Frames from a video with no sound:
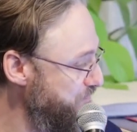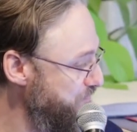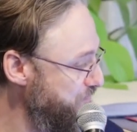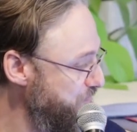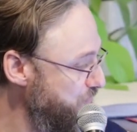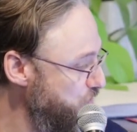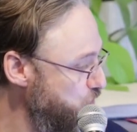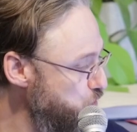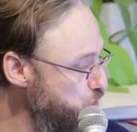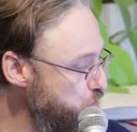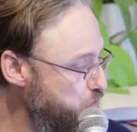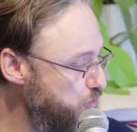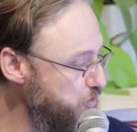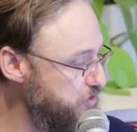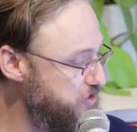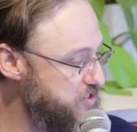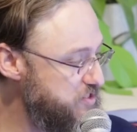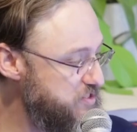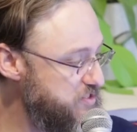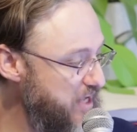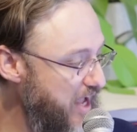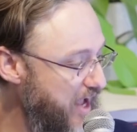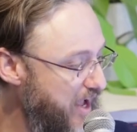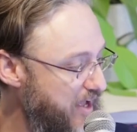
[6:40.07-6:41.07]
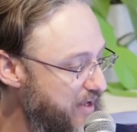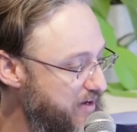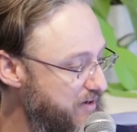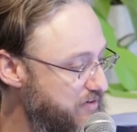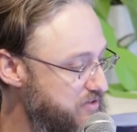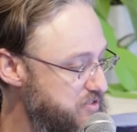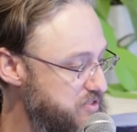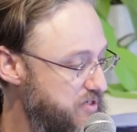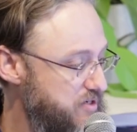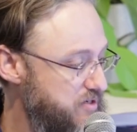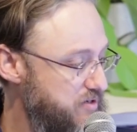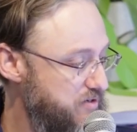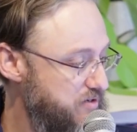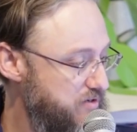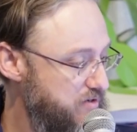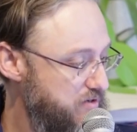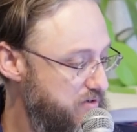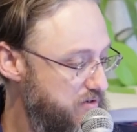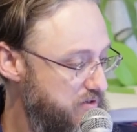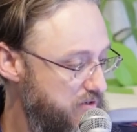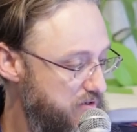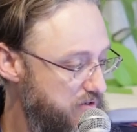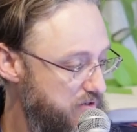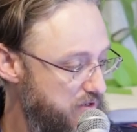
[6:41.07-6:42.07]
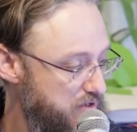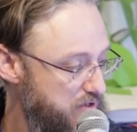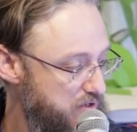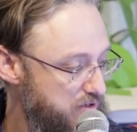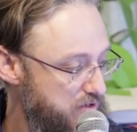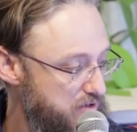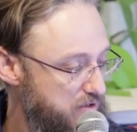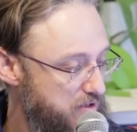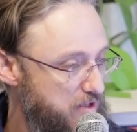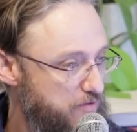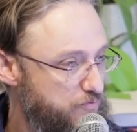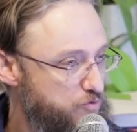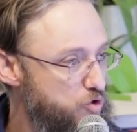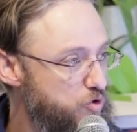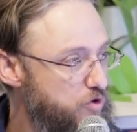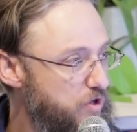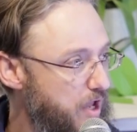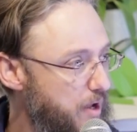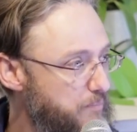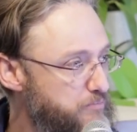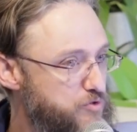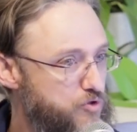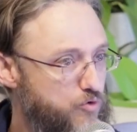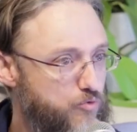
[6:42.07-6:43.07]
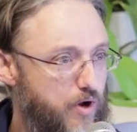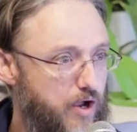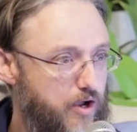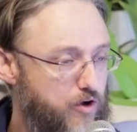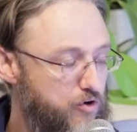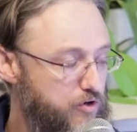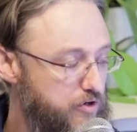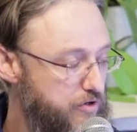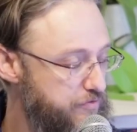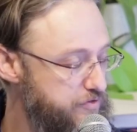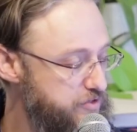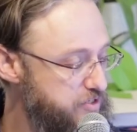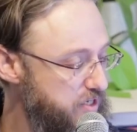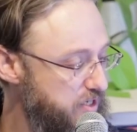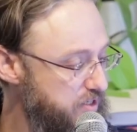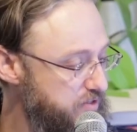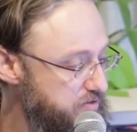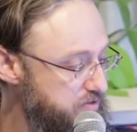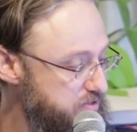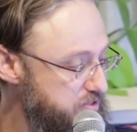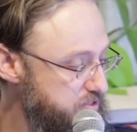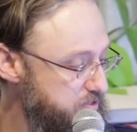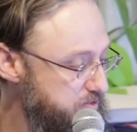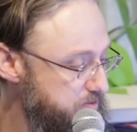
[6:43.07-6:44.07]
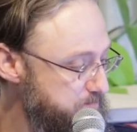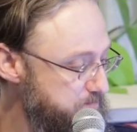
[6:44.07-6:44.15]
Who could stand if you kept a record of sins?